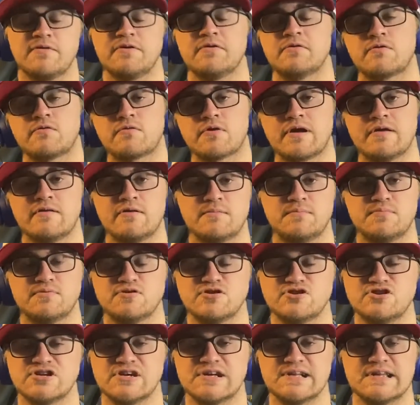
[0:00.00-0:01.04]
We would greatly
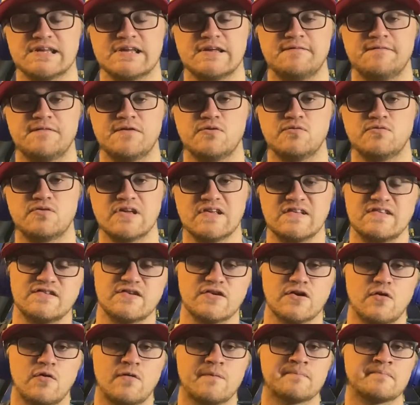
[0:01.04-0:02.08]
appreciate it if you did
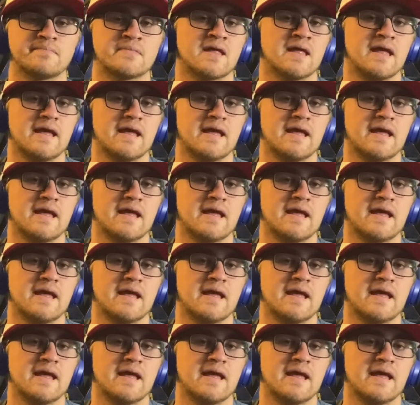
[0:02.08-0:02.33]
so.